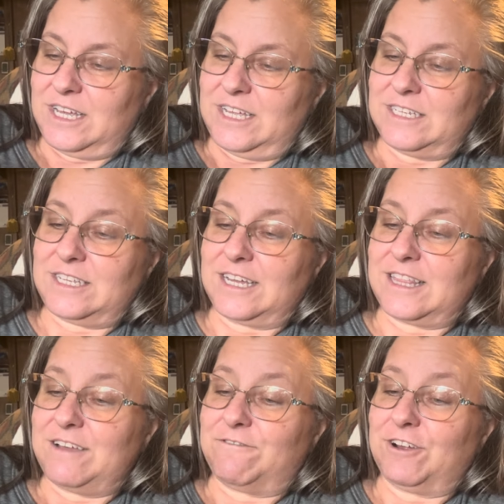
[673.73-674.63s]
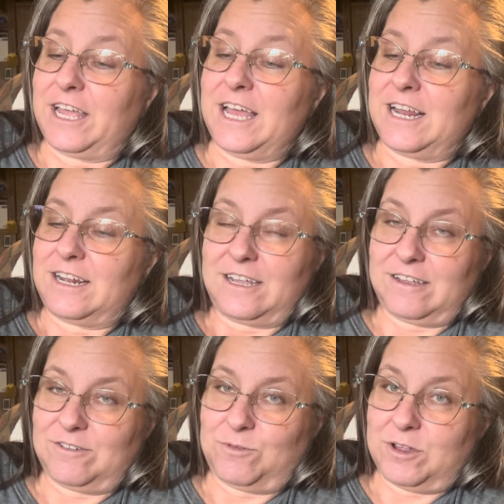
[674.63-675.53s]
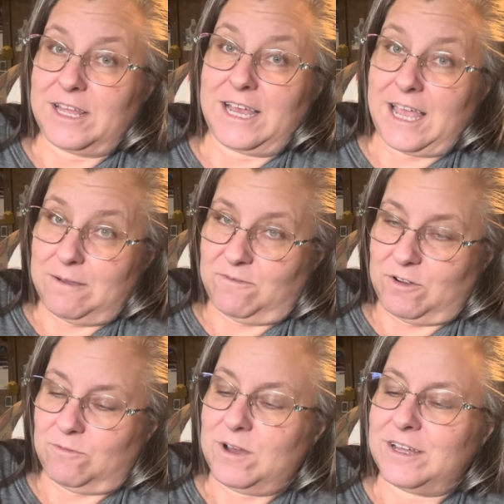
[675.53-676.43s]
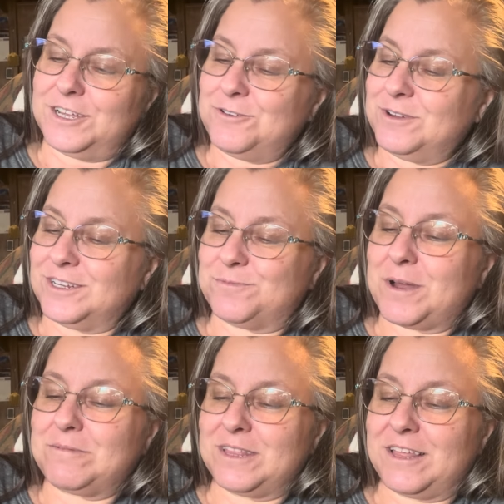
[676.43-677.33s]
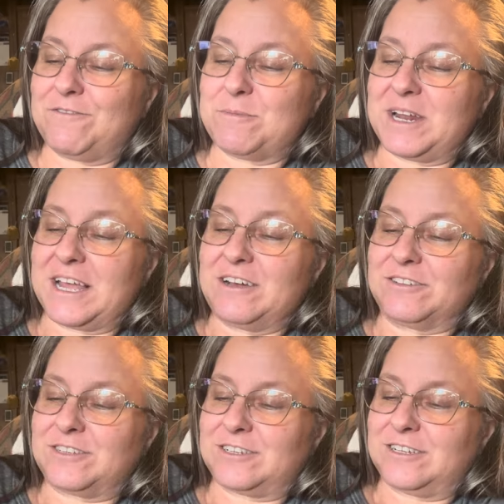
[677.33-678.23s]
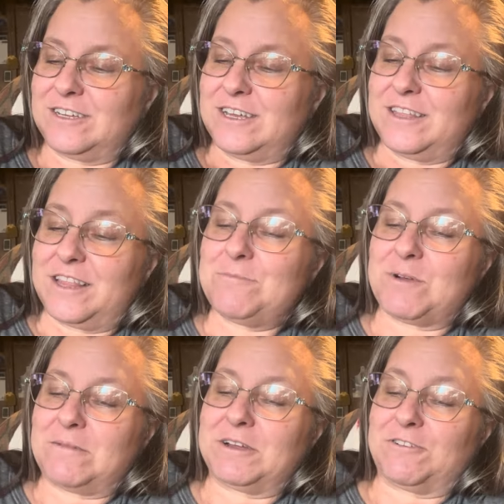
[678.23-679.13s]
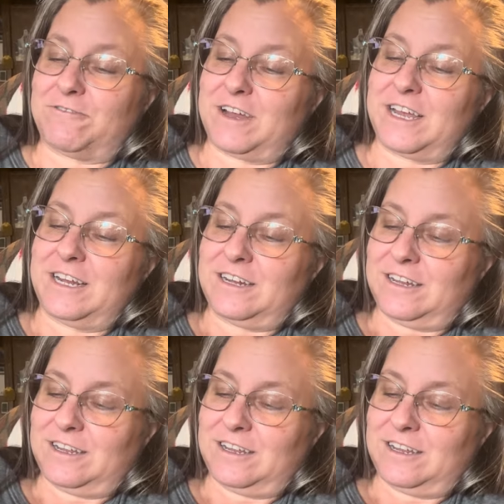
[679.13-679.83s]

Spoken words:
it's like they forget where they came from. Well, you know what? It's probably everybody else. They probably are fine.